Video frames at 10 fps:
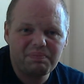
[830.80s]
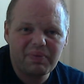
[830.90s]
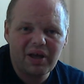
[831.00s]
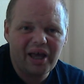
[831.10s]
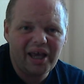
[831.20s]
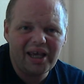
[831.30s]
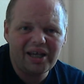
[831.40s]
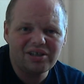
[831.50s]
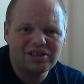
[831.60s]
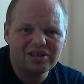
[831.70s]
It's
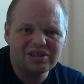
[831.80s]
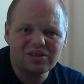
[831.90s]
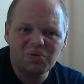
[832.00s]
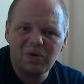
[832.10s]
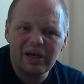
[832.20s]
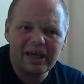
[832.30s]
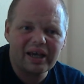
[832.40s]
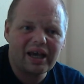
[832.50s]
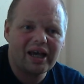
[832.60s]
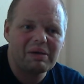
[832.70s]
just the way it
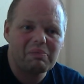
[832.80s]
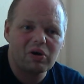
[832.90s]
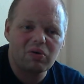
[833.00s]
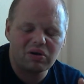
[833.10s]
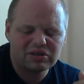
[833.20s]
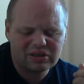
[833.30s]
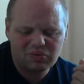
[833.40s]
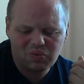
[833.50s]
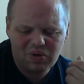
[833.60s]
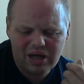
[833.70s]
came across, the
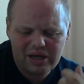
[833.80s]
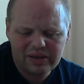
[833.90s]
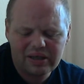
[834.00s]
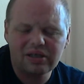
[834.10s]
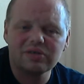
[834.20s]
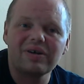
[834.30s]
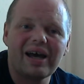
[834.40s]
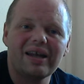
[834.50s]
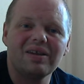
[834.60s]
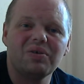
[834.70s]
way things were
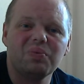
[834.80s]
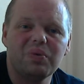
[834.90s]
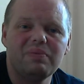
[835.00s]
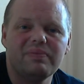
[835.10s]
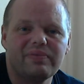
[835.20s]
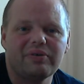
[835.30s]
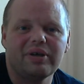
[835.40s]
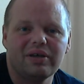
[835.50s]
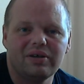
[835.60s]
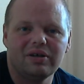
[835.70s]
handled wasn't very
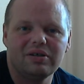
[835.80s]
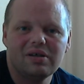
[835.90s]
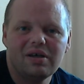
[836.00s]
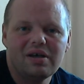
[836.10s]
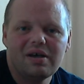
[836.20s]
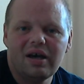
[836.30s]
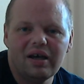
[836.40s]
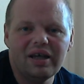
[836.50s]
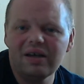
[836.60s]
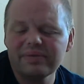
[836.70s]
good, and it
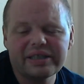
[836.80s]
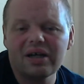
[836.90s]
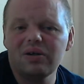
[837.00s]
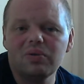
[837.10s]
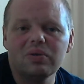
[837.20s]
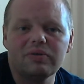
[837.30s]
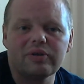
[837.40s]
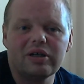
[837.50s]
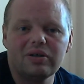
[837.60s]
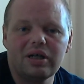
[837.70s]
upset all of it,
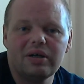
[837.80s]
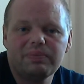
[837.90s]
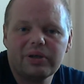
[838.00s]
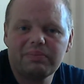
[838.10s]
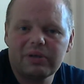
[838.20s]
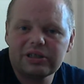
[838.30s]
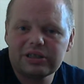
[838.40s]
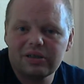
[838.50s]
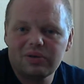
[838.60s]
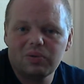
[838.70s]
pretty much
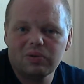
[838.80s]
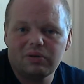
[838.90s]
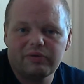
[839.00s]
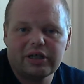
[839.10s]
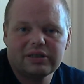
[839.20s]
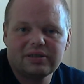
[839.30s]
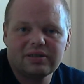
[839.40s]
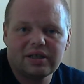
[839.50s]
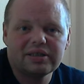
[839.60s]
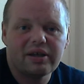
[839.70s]
all of us,
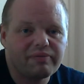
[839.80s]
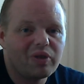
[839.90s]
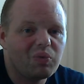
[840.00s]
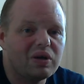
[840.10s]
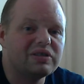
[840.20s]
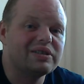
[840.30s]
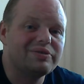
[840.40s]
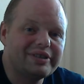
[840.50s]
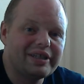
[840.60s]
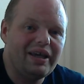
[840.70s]
except for the ones that were
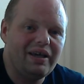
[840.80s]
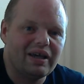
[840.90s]
saying it.